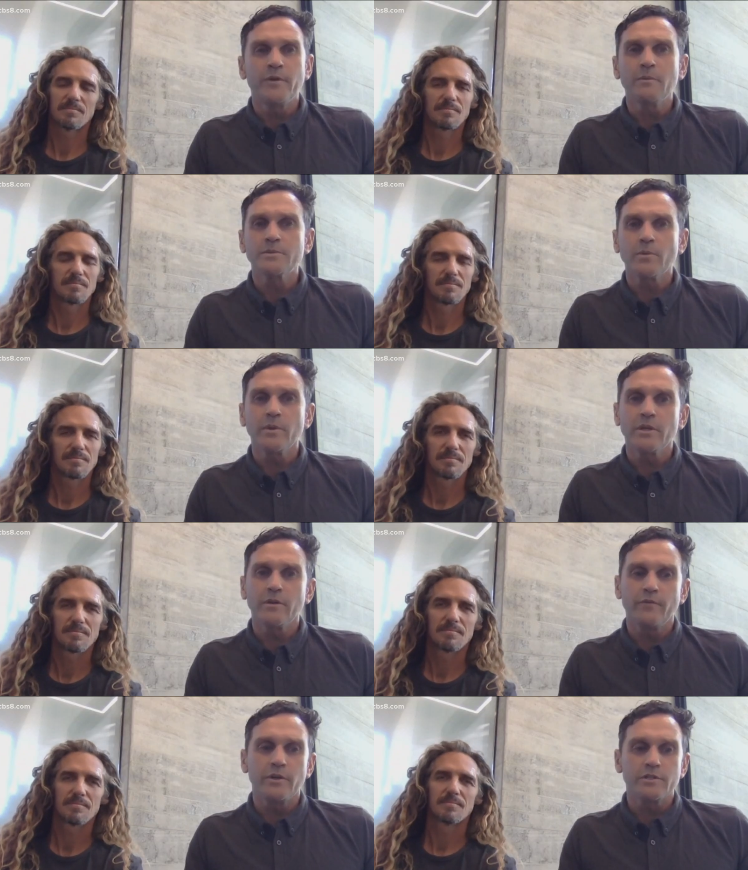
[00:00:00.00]
Speaker 1: films are really
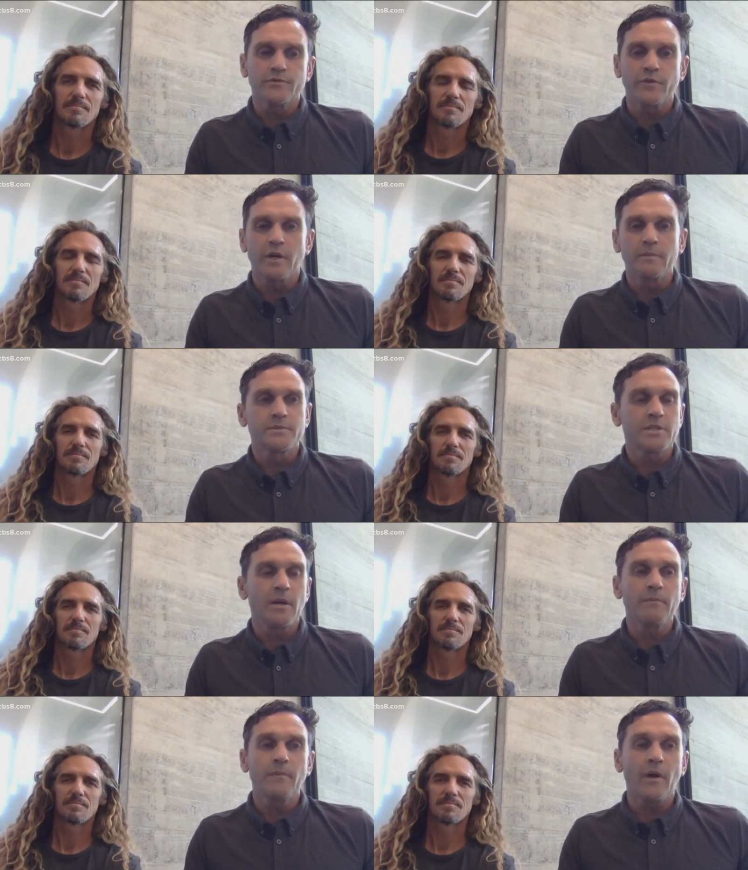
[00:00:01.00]
diverse. From
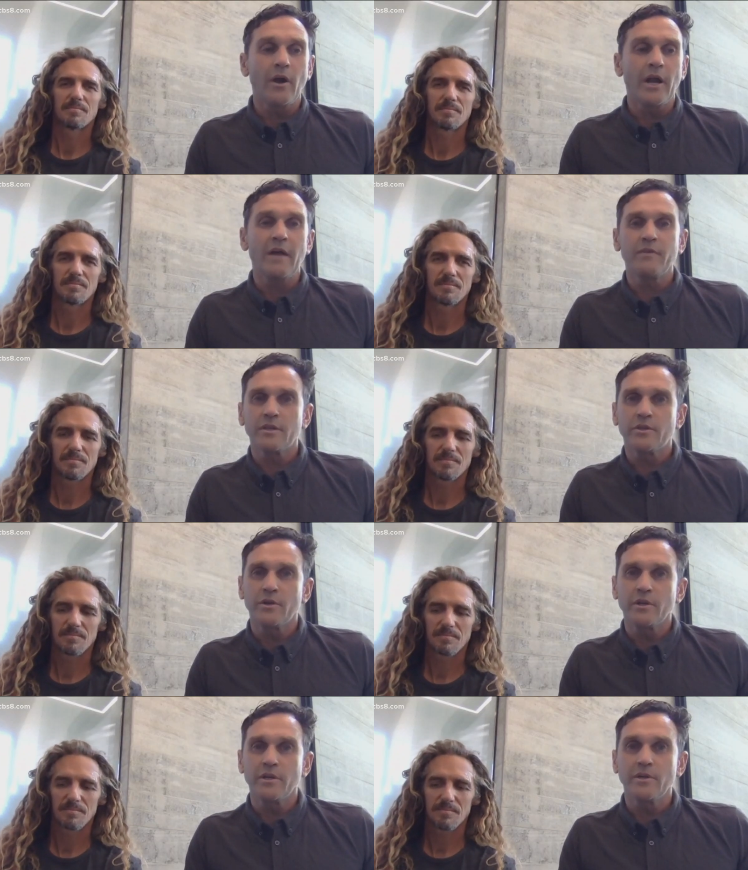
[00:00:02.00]
some are having a
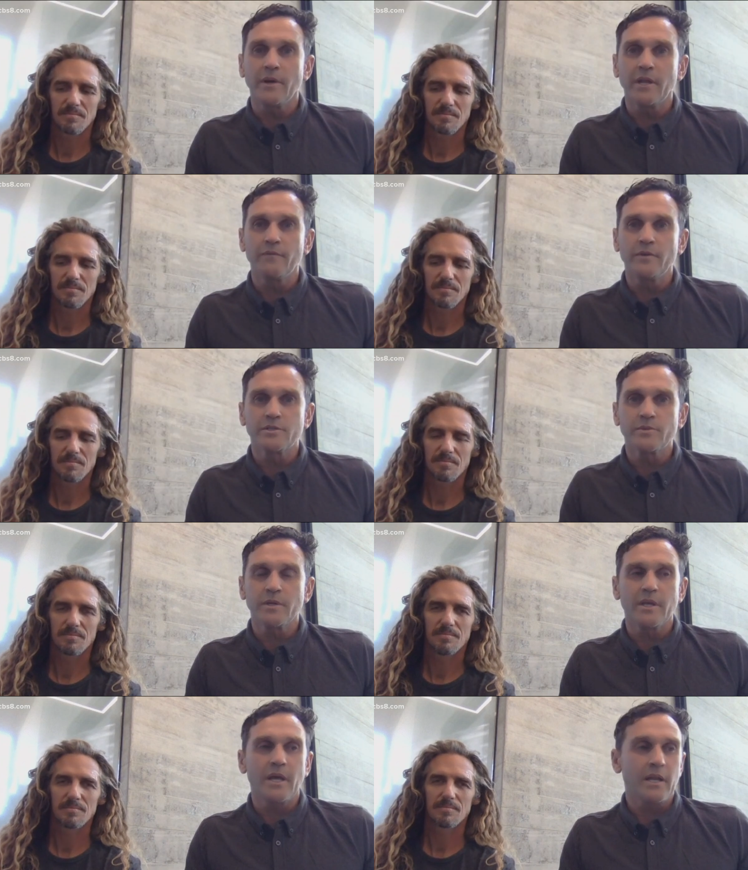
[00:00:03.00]
30 year anniversary
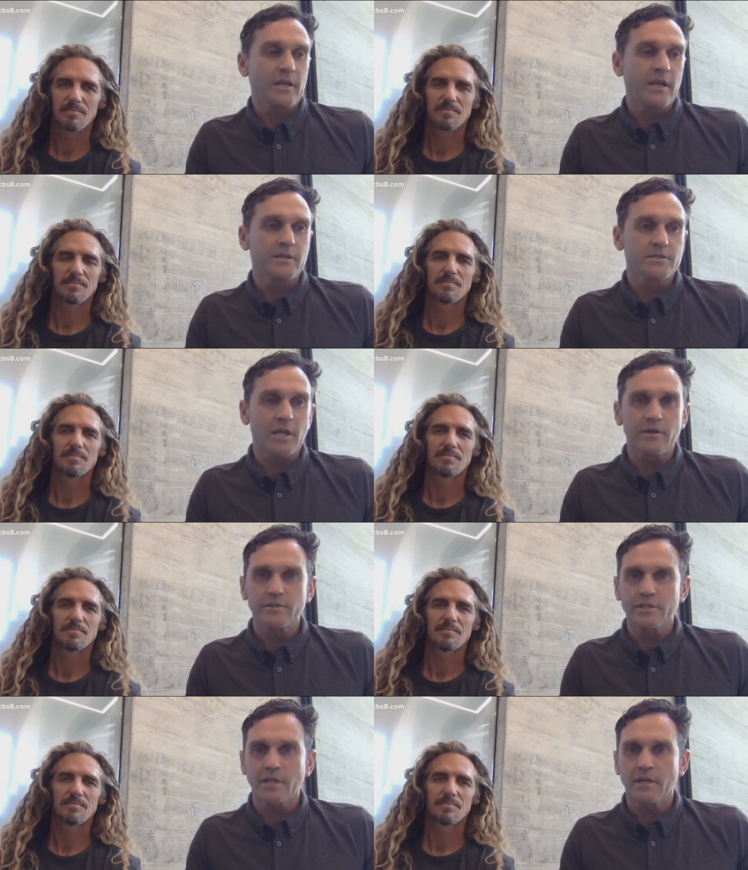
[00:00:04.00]
that Kelly
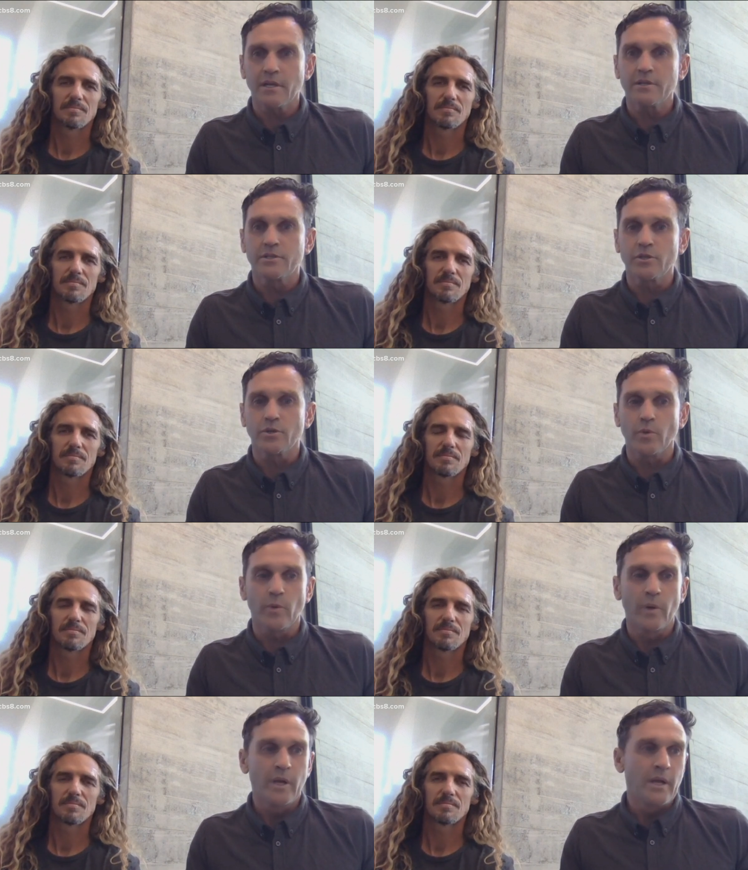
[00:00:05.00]
Slater's in,
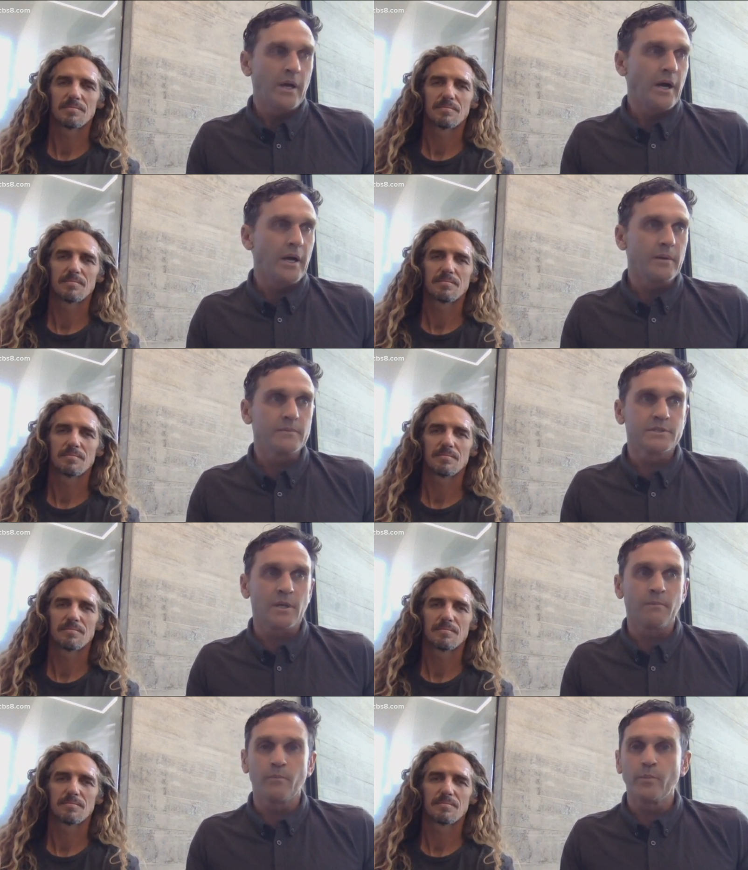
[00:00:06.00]
to um,
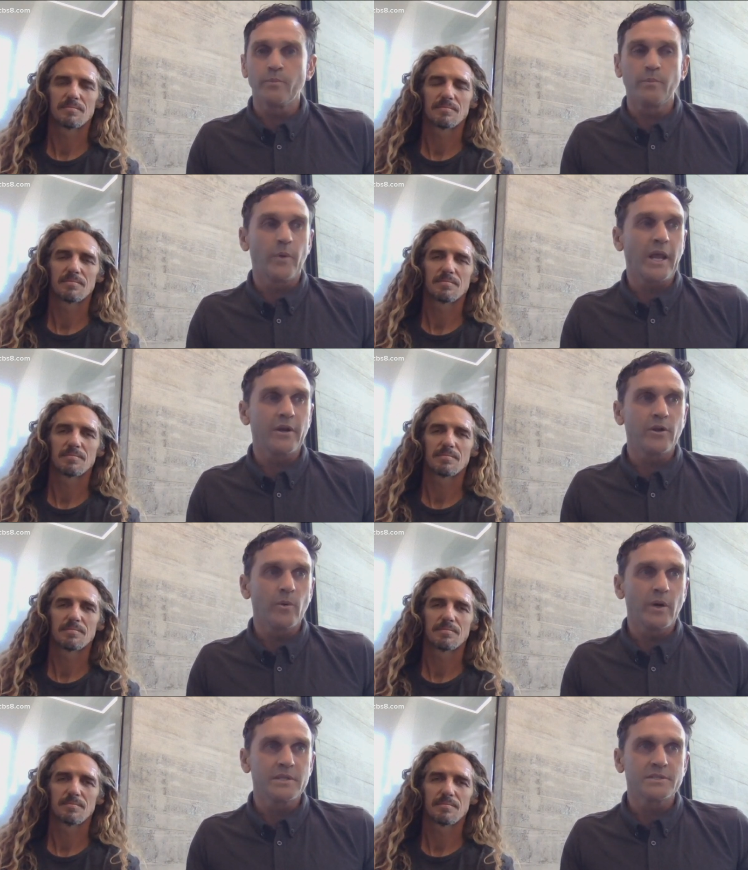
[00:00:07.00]
some brand new
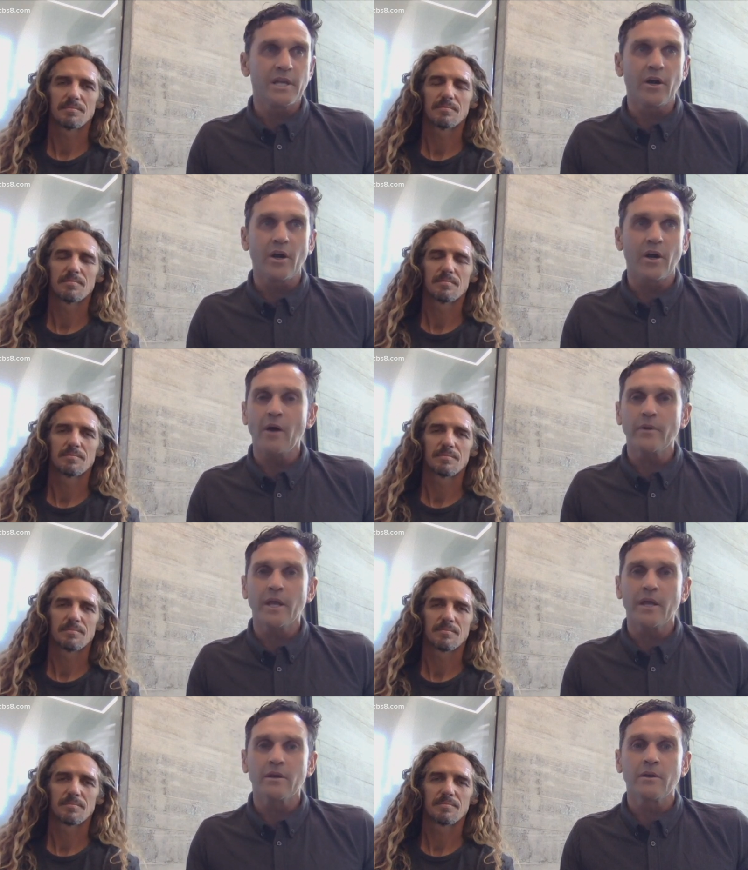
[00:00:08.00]
ones that aren't out
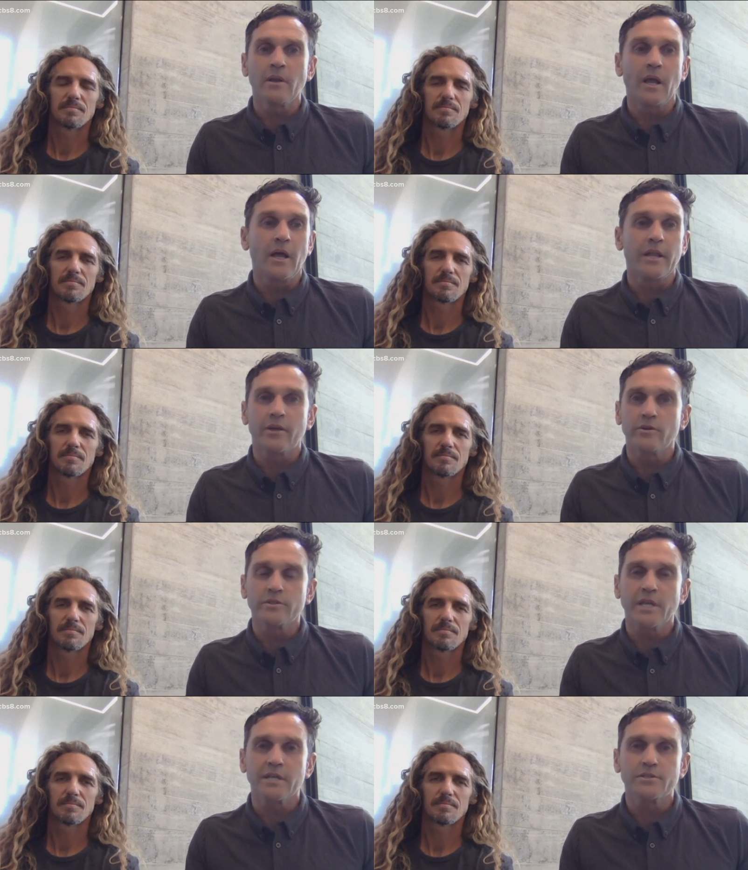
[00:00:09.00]
yet, uh, like Girls
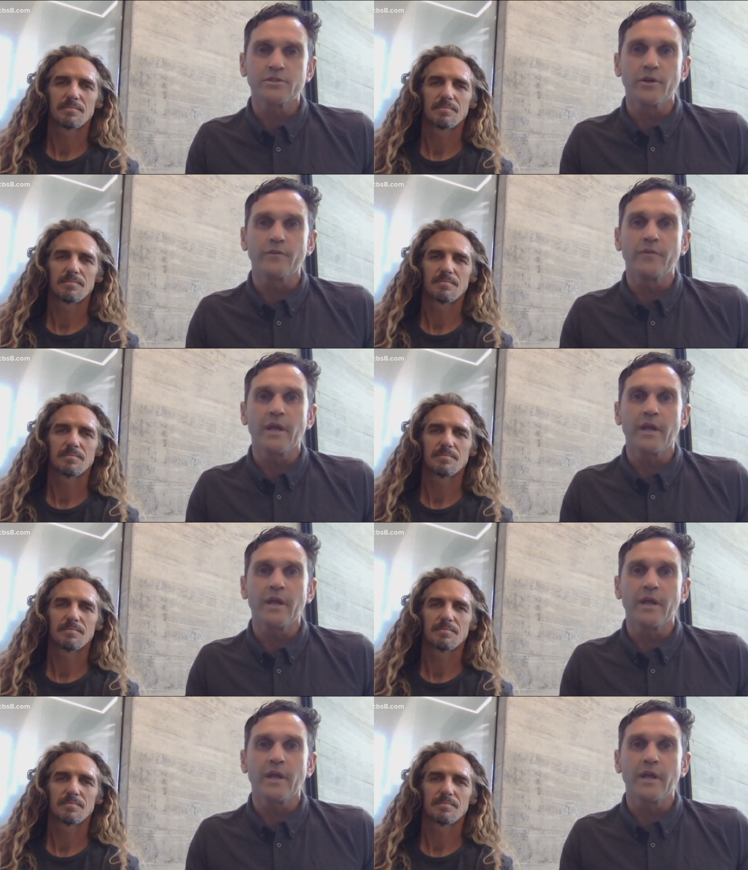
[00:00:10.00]
Can't Surf.